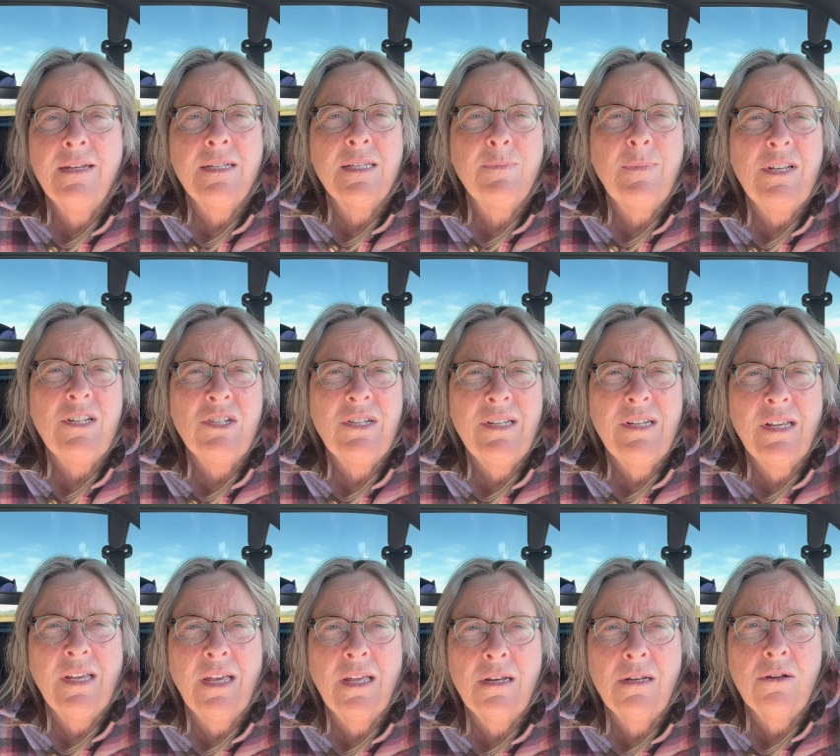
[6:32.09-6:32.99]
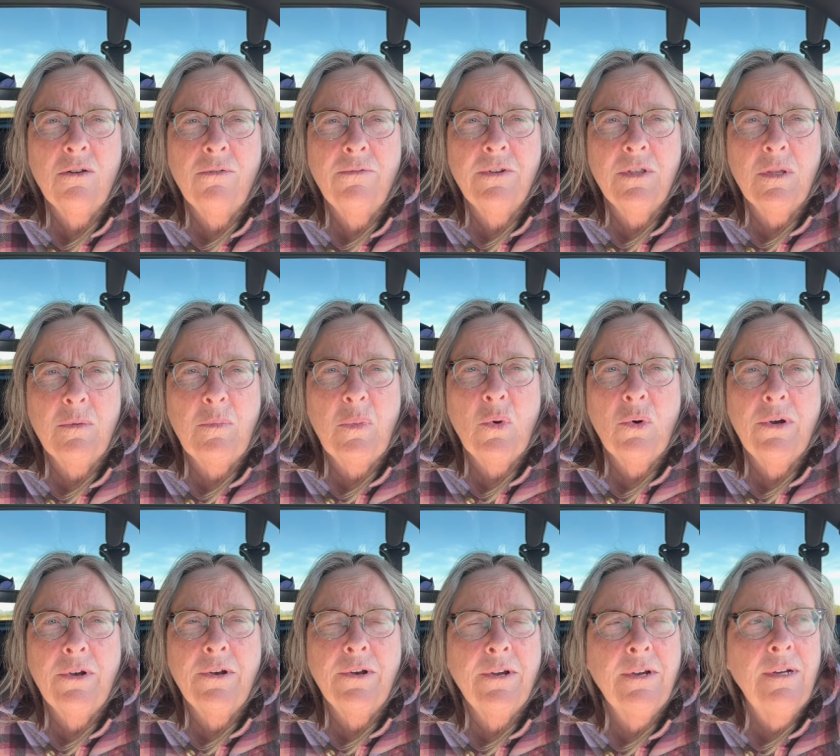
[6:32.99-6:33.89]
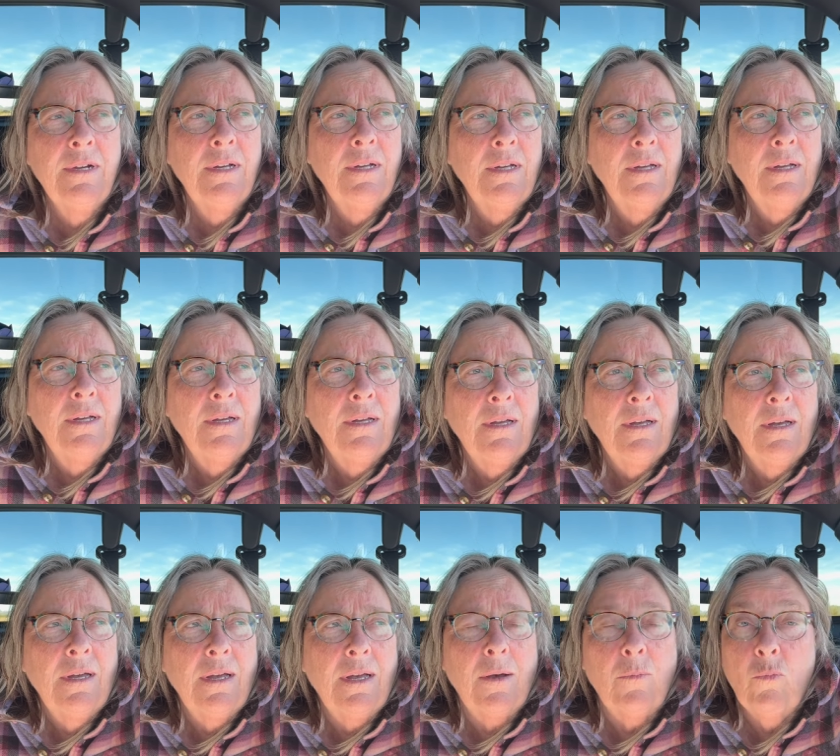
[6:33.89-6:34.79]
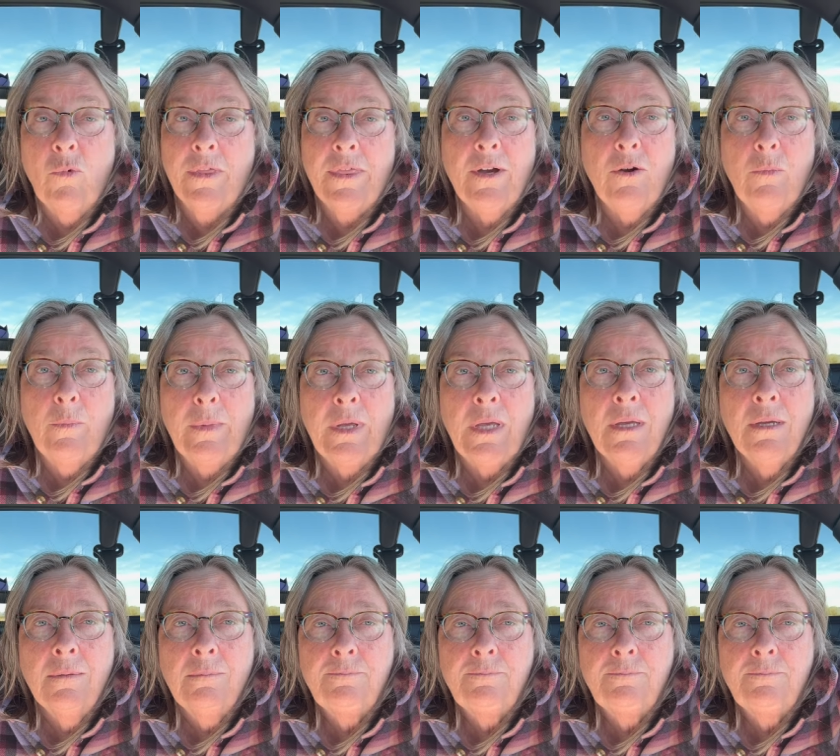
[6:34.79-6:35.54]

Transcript: especially to get it over the border um, without me.